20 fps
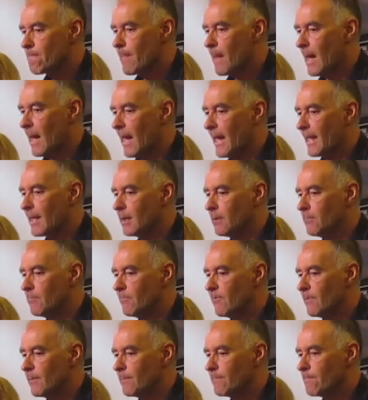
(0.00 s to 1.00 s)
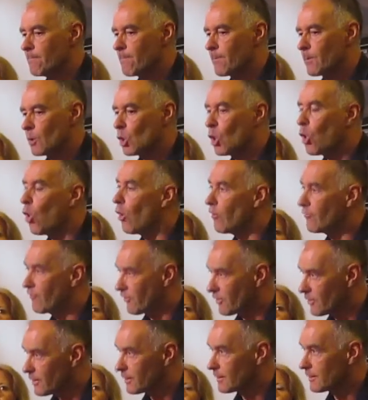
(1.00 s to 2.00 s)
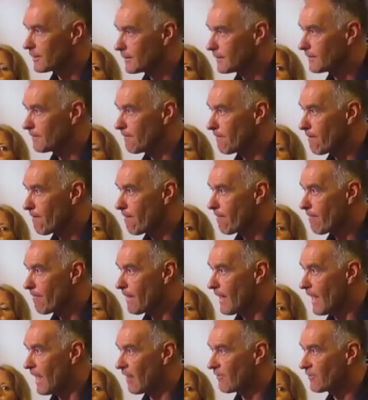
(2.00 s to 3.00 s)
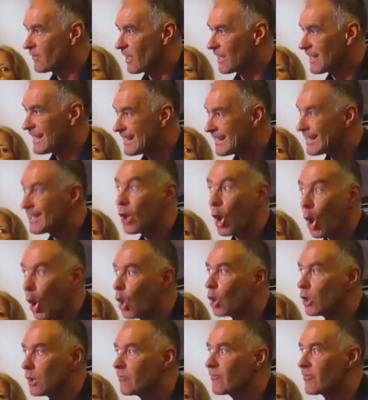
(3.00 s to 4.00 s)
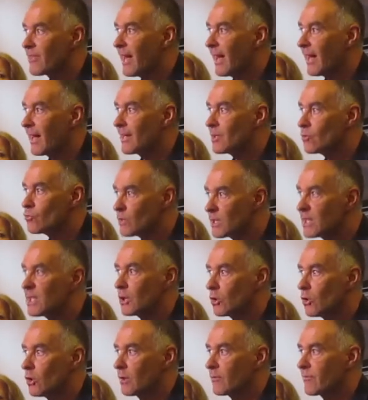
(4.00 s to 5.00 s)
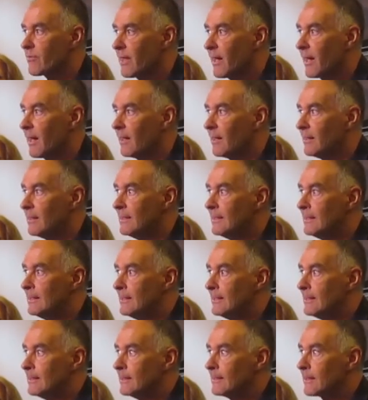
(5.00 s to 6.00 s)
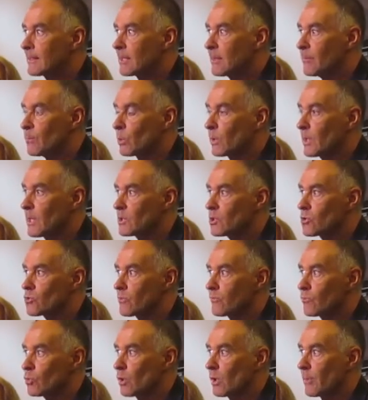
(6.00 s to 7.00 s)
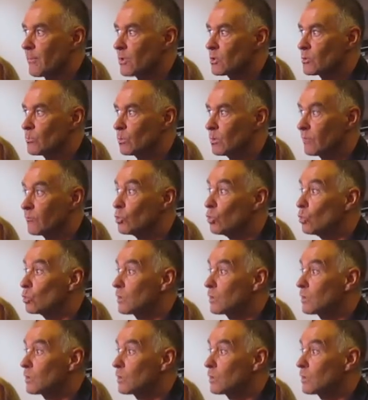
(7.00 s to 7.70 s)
I am confident that after hearing all of that and reading all of that, the Criminal Cases Review Commission will have no